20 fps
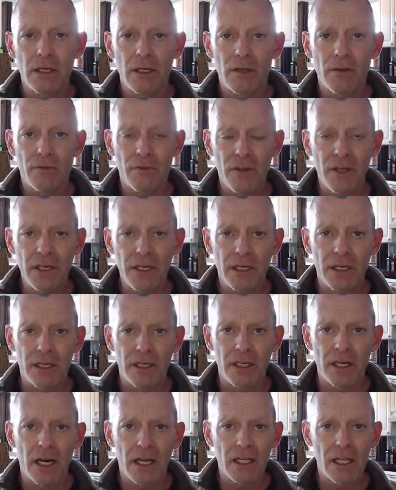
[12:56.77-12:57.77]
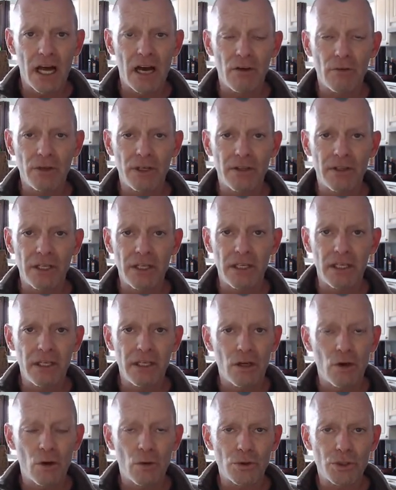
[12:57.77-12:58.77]
thinking, allowing the
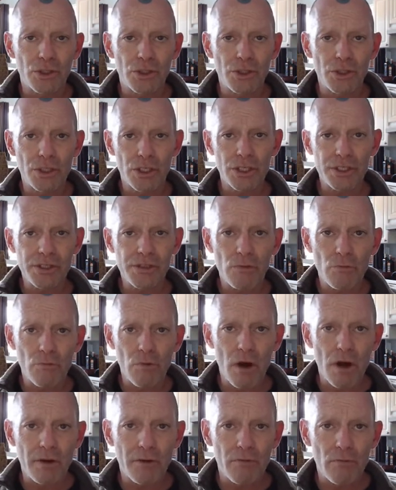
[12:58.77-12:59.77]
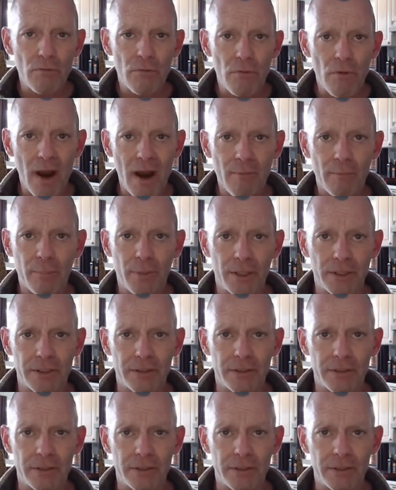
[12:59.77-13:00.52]
ego to just run rampant.